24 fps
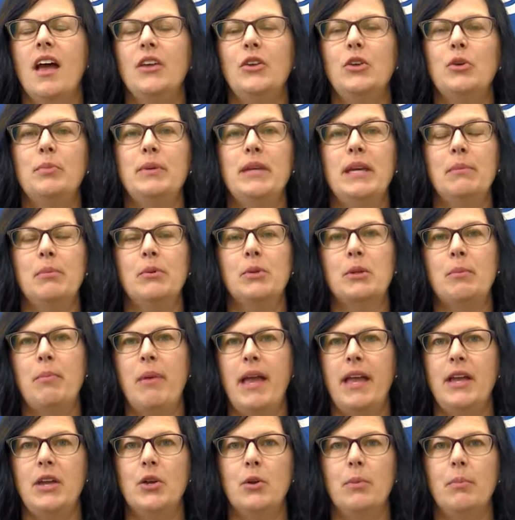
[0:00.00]
You'll be able to
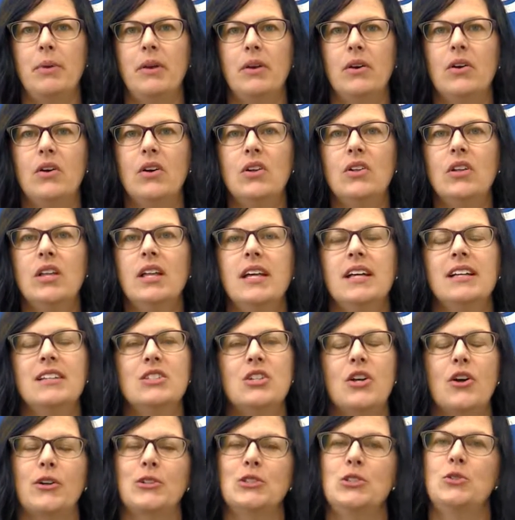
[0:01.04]
pay your bill,
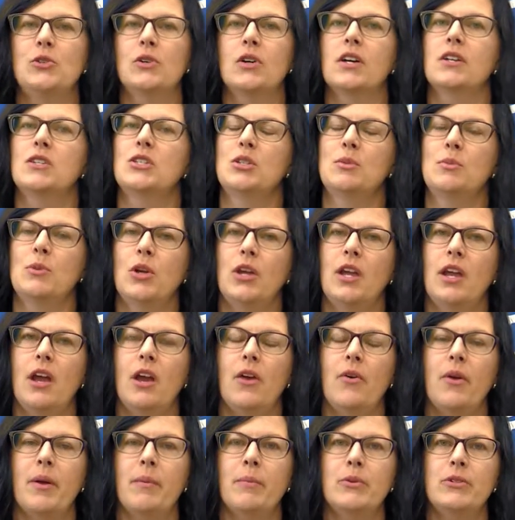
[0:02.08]
talk to a customer
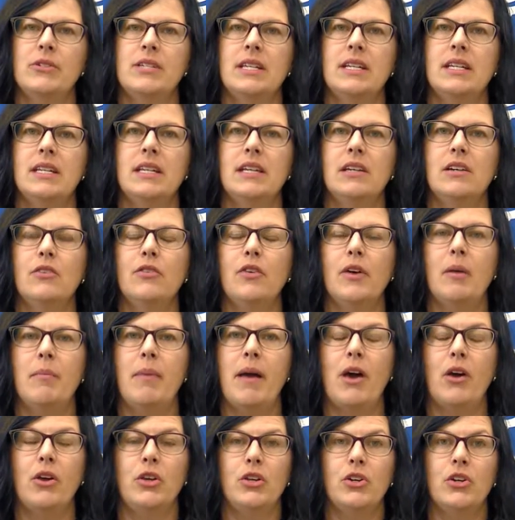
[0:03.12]
care representative
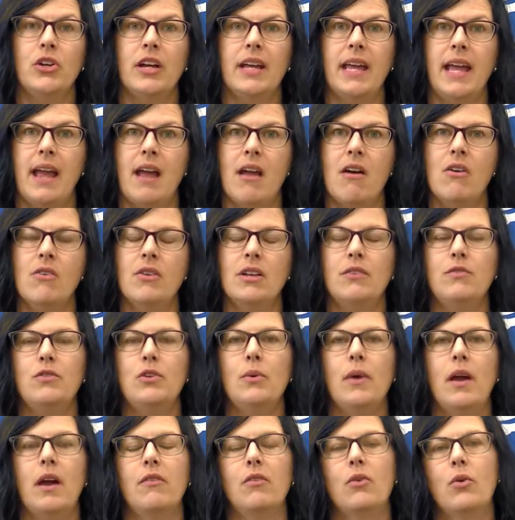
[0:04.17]
about your account if
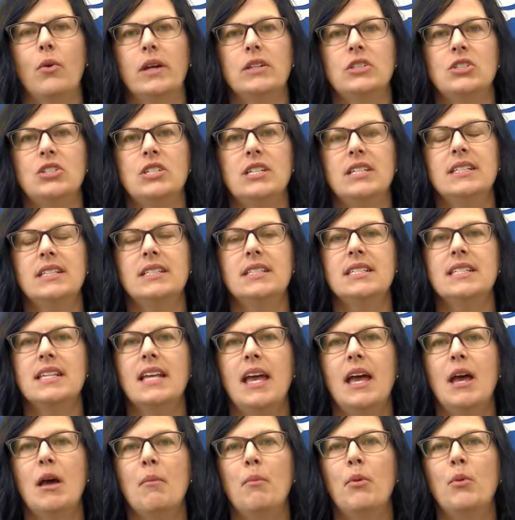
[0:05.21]
you have questions,
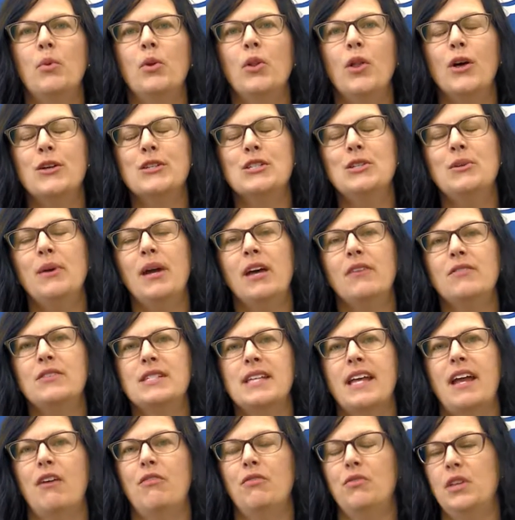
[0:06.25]
but we'll also have
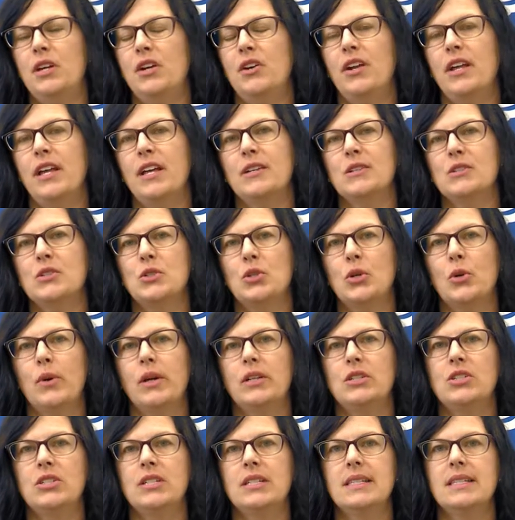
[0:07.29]
staff there to answer
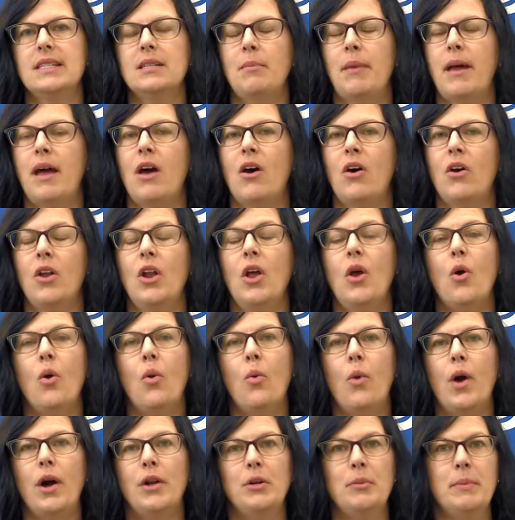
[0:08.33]
questions about
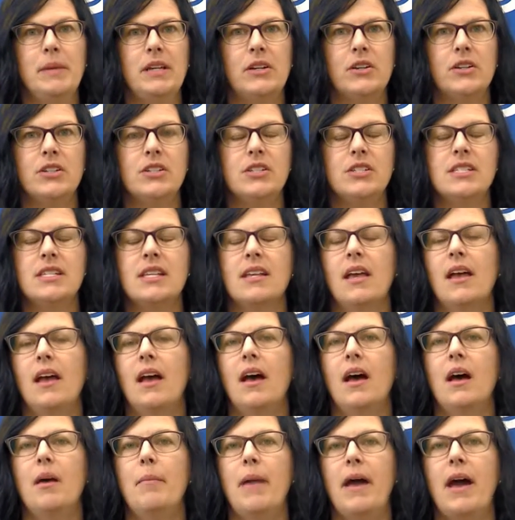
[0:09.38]
water meters,
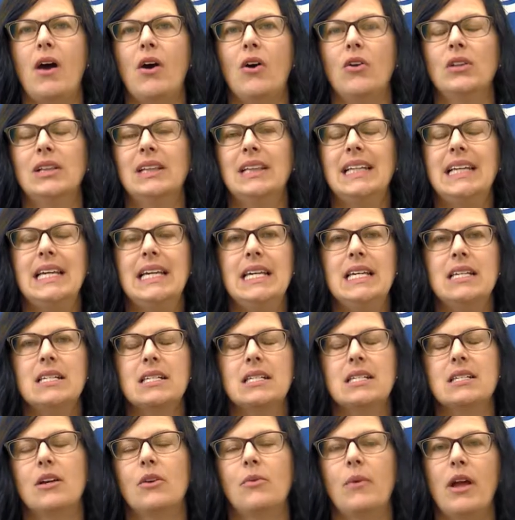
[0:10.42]
about leaks
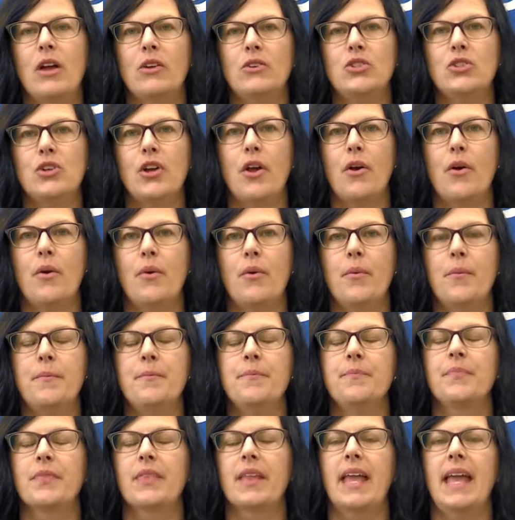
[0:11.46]
around your home,
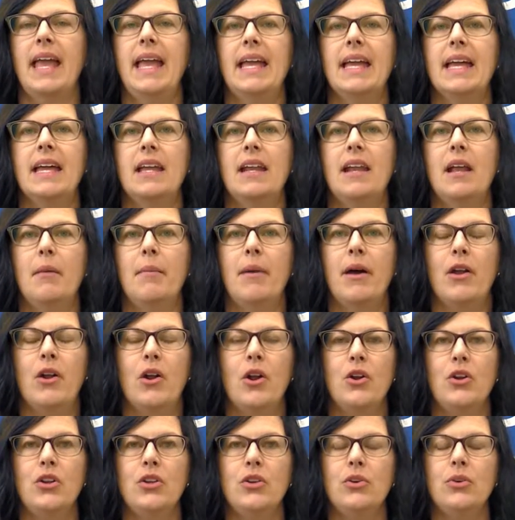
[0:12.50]
and about
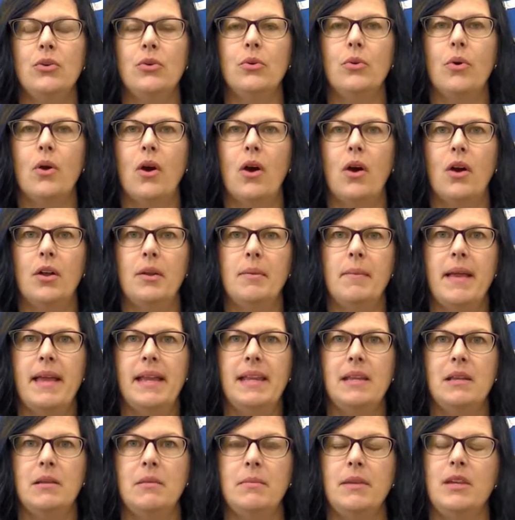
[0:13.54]
our new
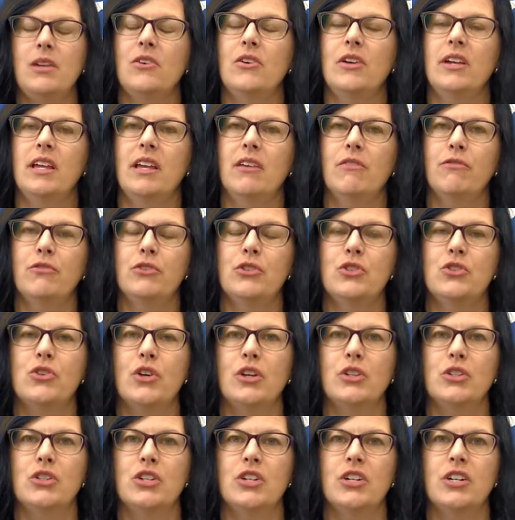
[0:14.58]
automated metering
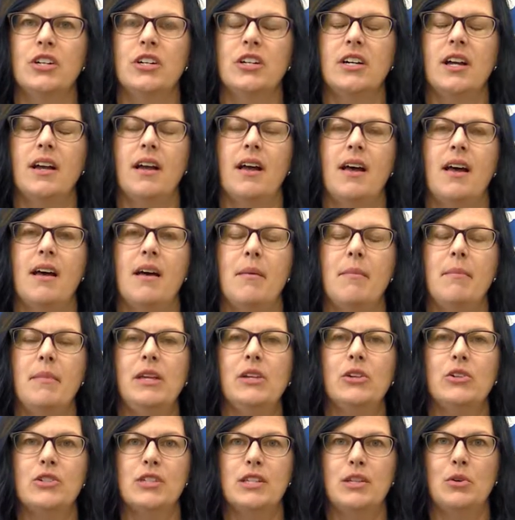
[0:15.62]
infrastructure uh,
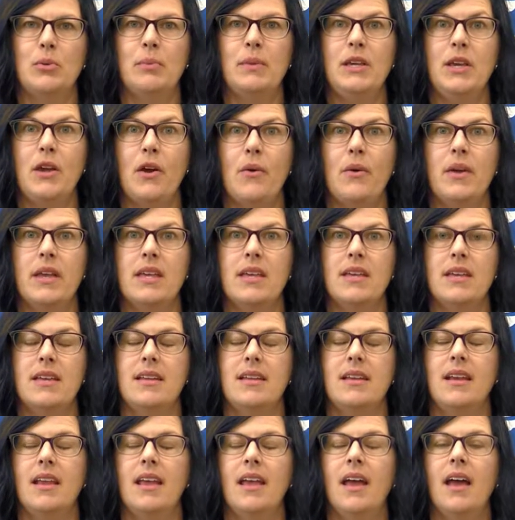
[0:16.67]
meters that'll be going
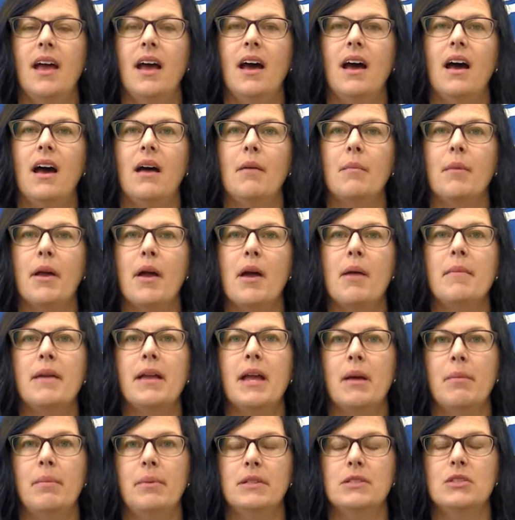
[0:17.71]
in um,
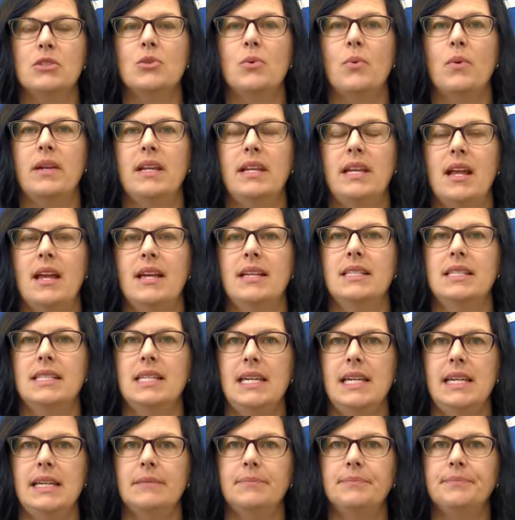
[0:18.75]
coming up in
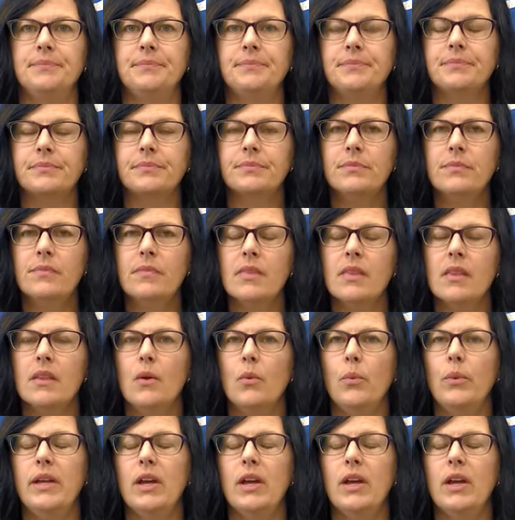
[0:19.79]
2019.